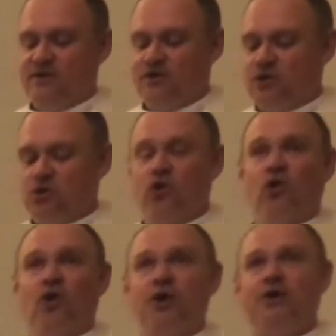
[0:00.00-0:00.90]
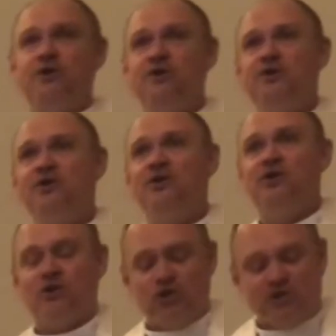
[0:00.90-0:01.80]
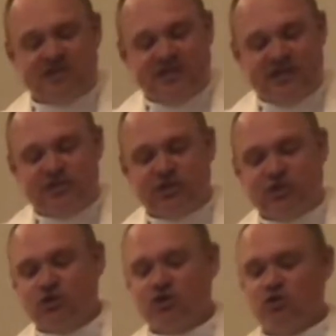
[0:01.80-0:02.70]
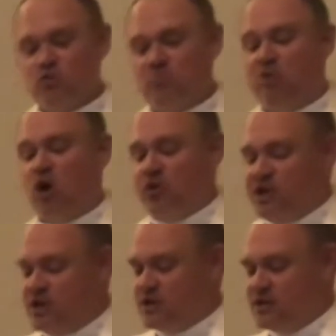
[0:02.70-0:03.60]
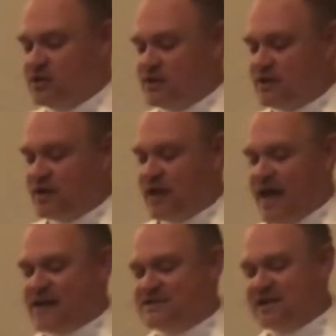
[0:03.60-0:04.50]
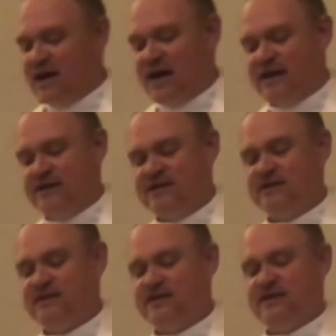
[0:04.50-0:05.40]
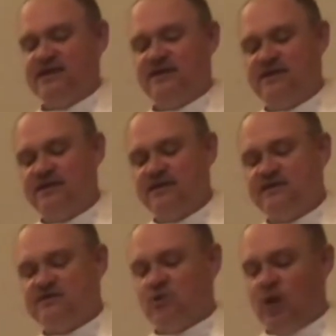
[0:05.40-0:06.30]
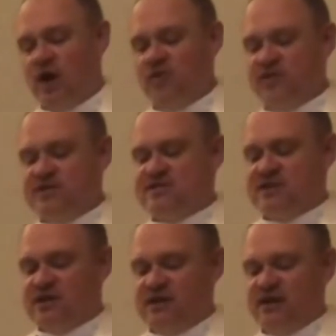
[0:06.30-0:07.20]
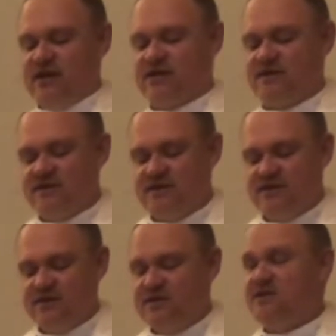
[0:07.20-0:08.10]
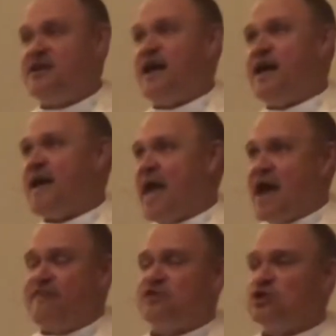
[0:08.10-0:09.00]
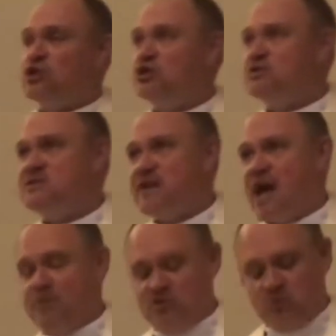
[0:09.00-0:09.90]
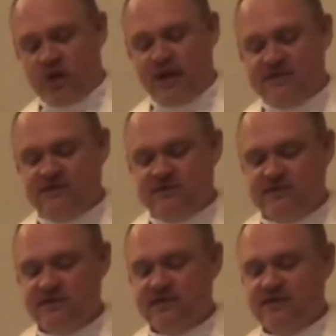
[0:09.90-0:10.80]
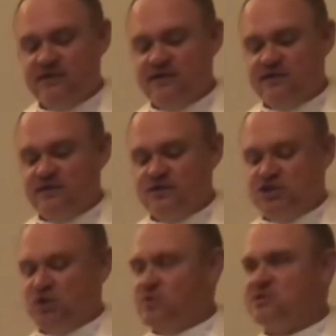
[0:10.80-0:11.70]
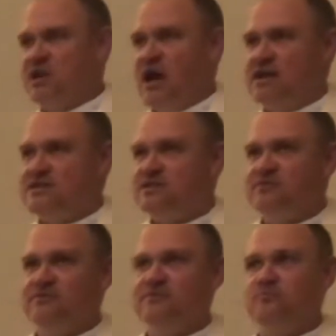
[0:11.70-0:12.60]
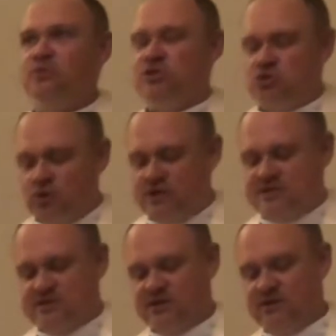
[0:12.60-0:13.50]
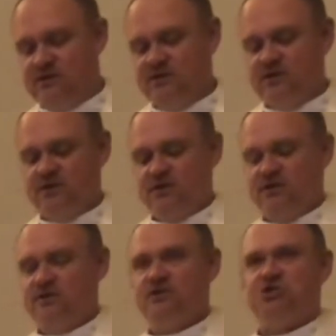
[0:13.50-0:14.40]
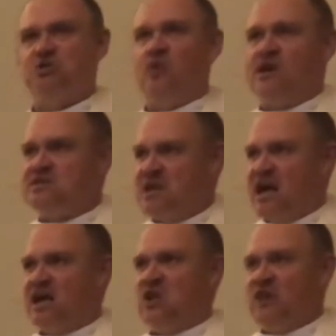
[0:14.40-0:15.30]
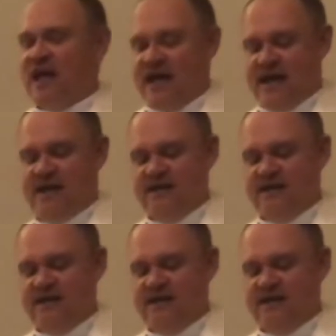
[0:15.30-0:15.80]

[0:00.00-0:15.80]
Her Lord, her teacher, her Rabboni had died. So on this Sunday, the day after her Sabbath rest, she was not rejoicing. She was not glad.